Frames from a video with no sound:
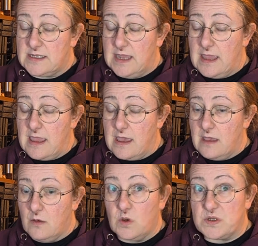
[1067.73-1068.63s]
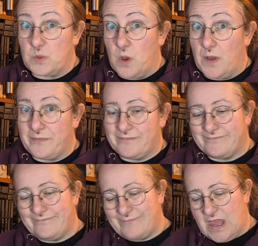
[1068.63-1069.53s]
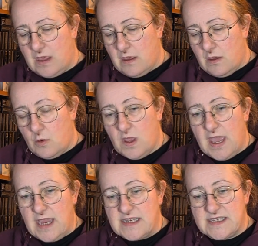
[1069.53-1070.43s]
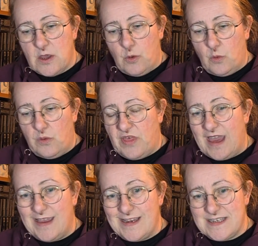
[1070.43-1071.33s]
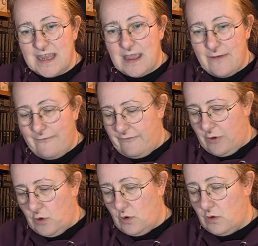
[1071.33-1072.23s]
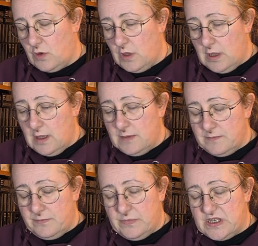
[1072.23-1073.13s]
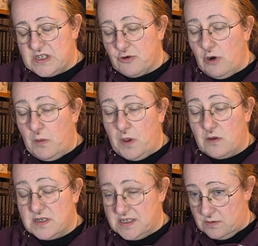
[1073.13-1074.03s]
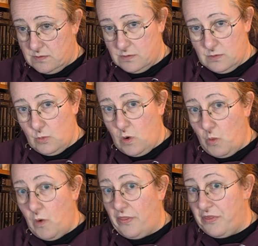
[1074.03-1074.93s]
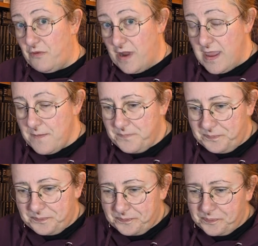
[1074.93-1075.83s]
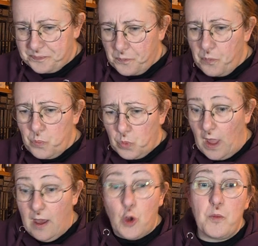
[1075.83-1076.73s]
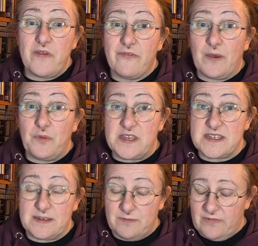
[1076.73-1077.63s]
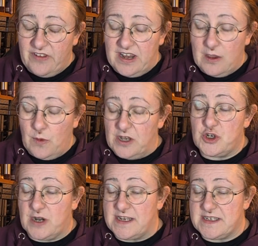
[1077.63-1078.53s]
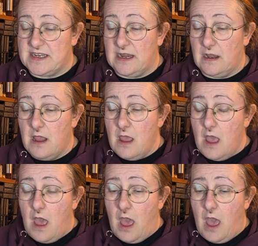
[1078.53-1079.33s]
See what's what. Okay, so that is it for ScrawlrBox 113. I hope you found this video interesting,